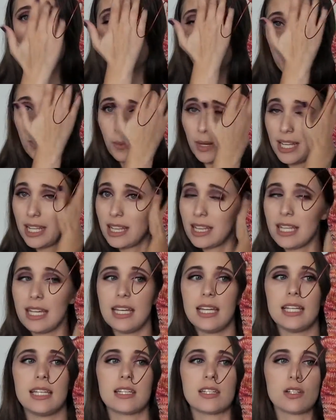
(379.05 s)
go with
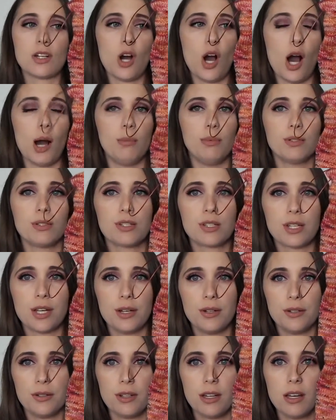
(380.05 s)
is
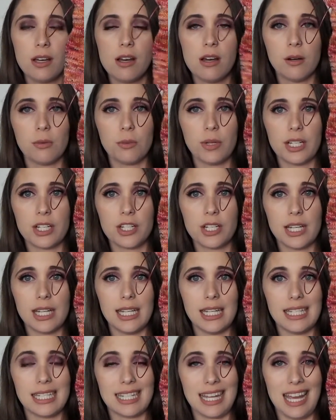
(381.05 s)
cobblestone, which
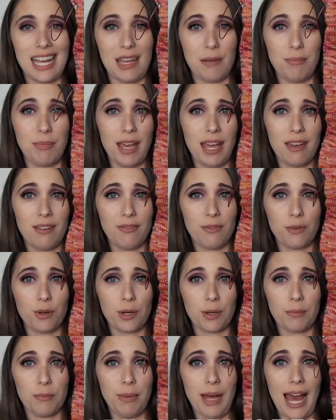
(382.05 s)
is a
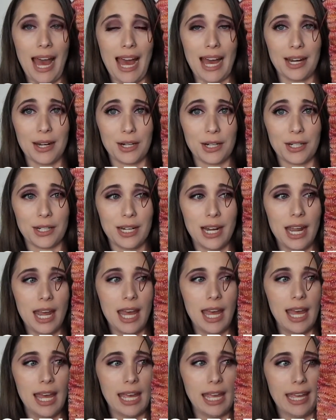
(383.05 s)
pay-for pattern
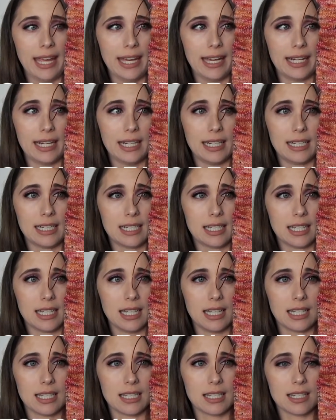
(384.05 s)
and
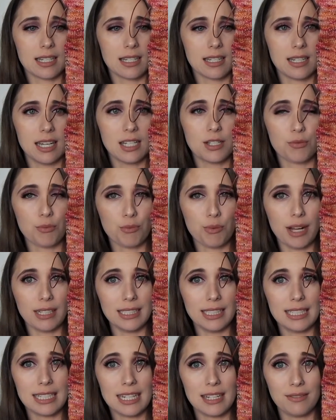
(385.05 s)
it's it's
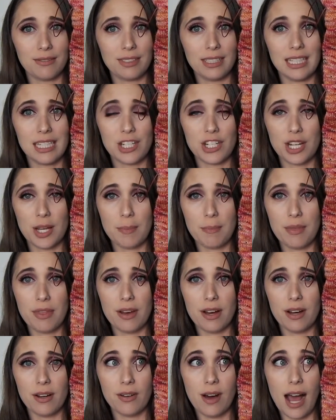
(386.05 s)
relatively cheap
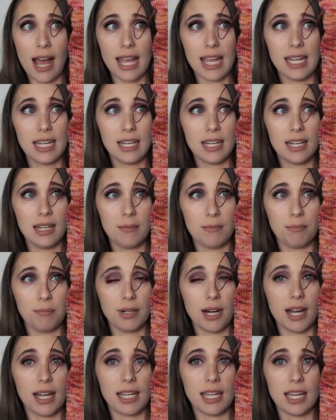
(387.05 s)
though. I ended up
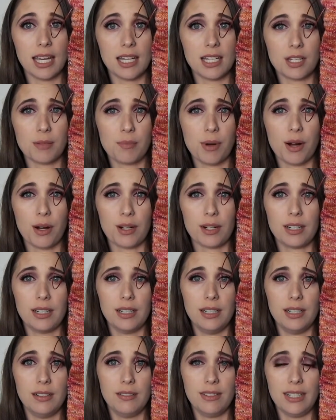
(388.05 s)
buying it as part
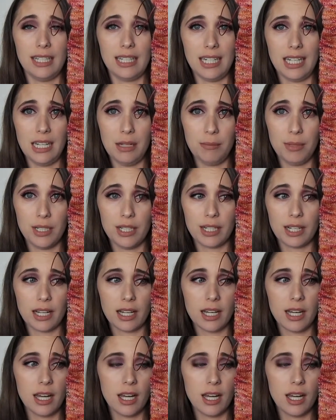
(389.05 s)
of an ebook